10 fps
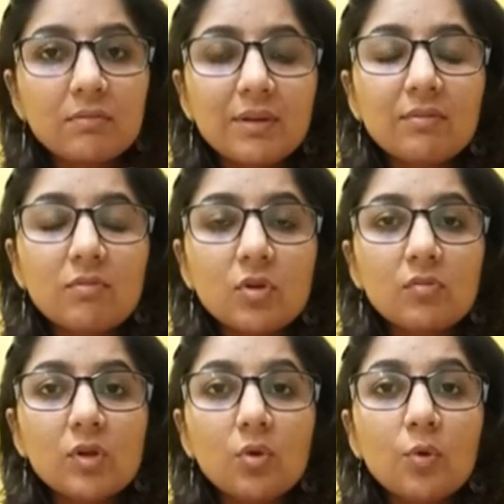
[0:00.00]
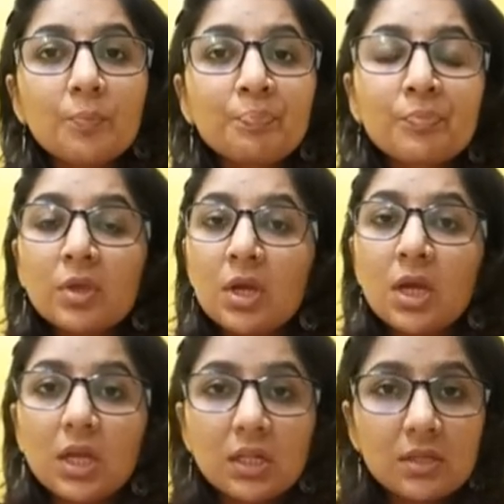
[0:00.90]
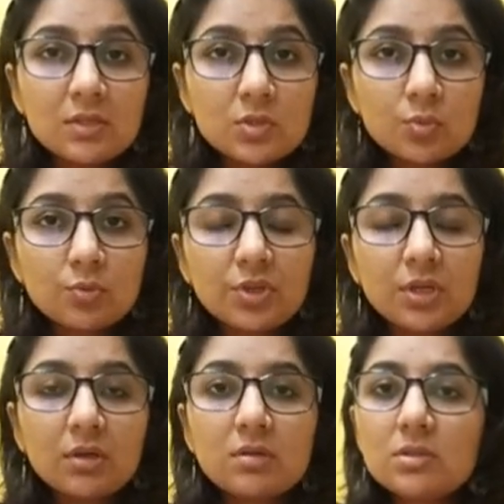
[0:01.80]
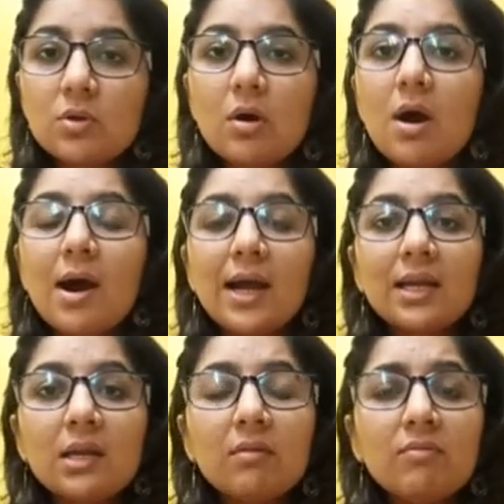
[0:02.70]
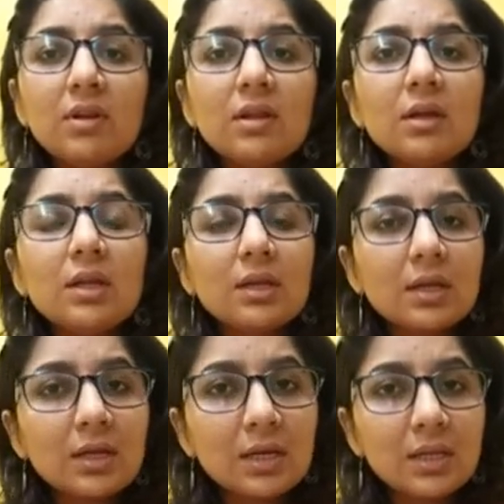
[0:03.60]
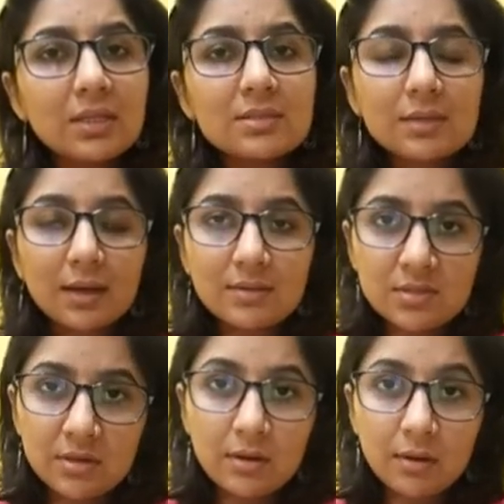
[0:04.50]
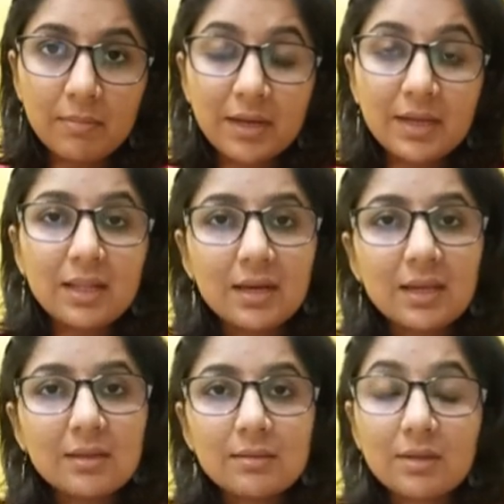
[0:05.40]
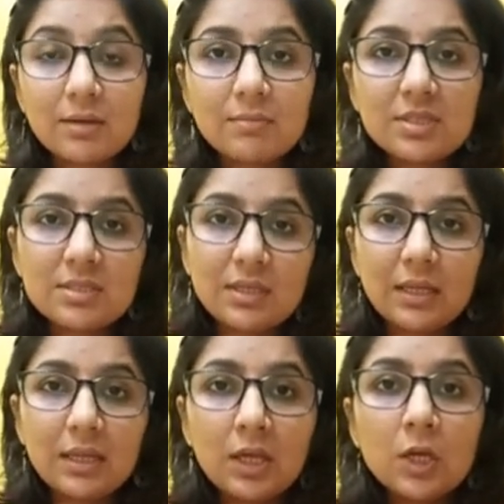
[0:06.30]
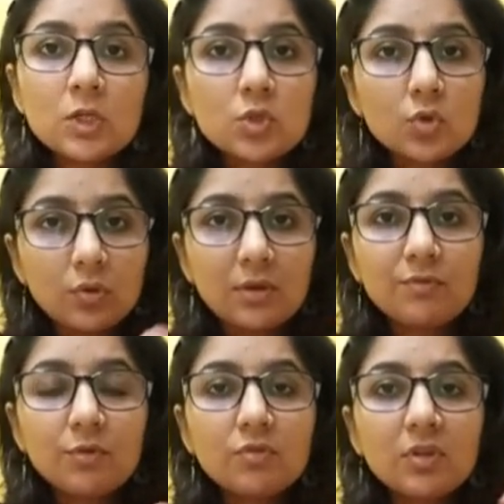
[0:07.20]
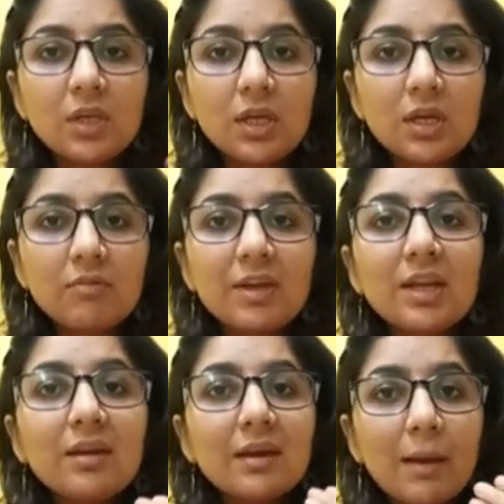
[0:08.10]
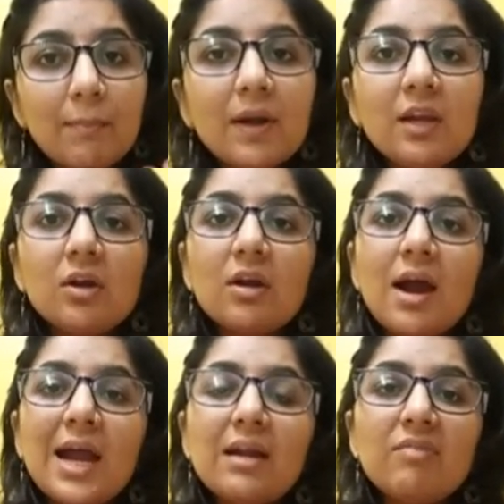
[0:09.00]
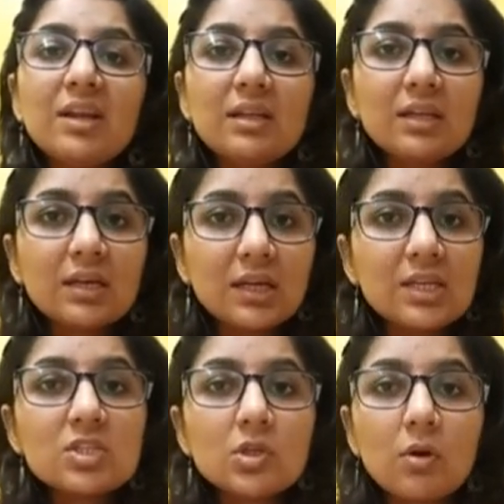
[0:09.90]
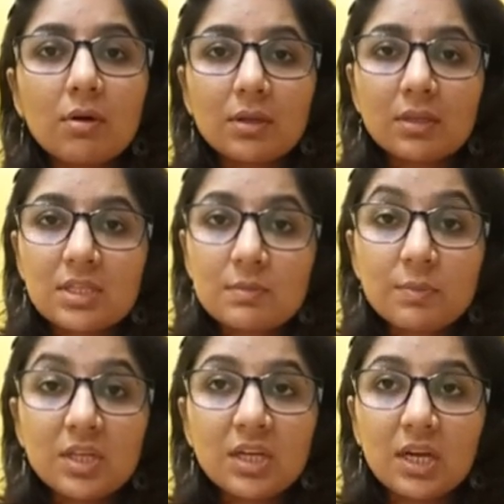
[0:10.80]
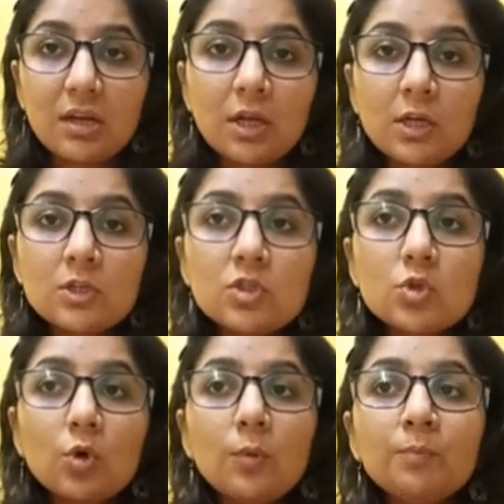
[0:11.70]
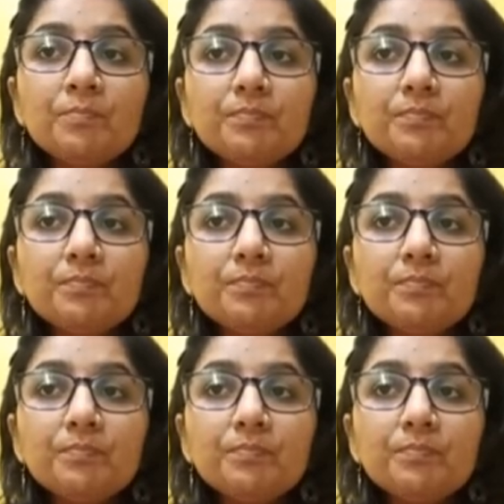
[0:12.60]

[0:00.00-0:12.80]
when you will go, in this 2-3 years, your height will increase considerably, and that can be seen. So if you see, very rapidly your height will increase during this period. So